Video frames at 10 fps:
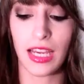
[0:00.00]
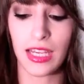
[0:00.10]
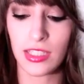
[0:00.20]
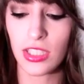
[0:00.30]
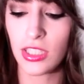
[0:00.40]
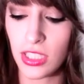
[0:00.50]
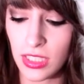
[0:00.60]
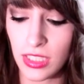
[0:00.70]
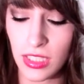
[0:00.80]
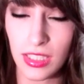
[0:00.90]
I actually
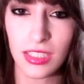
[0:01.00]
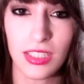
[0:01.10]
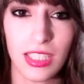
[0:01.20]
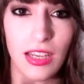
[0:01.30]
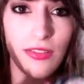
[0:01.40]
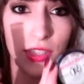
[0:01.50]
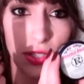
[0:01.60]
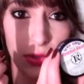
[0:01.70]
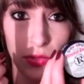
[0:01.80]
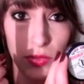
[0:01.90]
cheated a little because I have
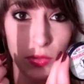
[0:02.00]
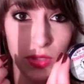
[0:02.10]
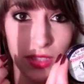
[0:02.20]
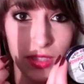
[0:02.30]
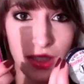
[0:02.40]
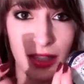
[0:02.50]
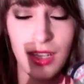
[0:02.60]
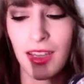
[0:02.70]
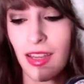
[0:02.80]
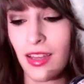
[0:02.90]
two.
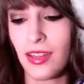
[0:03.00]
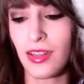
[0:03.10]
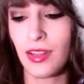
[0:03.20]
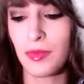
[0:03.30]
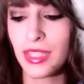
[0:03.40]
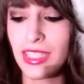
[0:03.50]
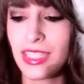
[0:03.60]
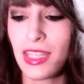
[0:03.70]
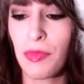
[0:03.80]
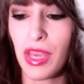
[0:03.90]
This
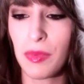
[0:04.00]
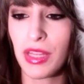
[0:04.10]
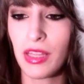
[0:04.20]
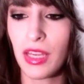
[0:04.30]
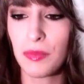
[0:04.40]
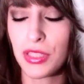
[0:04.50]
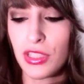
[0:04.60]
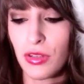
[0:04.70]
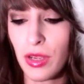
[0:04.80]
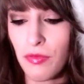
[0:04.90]
is the Baby
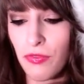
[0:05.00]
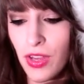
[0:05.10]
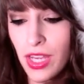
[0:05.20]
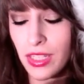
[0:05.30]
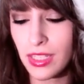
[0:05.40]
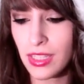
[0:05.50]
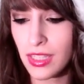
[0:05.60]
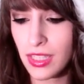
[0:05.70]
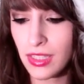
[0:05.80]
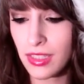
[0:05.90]
Lips Grapevine, I
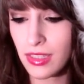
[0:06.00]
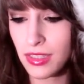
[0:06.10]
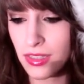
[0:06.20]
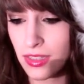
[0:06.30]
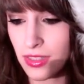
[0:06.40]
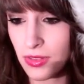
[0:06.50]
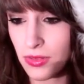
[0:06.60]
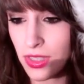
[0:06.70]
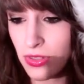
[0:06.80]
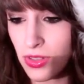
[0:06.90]
think.
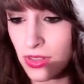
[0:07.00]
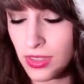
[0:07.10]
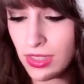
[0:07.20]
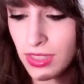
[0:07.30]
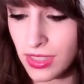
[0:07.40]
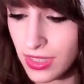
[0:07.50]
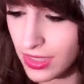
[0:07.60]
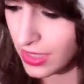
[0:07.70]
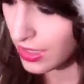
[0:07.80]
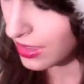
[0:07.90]
What are you called?
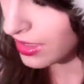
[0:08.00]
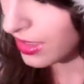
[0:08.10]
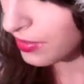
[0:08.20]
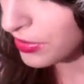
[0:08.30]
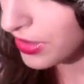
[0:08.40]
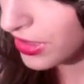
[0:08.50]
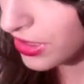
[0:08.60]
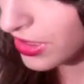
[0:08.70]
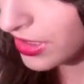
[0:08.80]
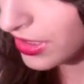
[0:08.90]
Pretty
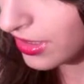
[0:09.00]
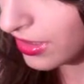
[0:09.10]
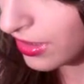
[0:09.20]
sure.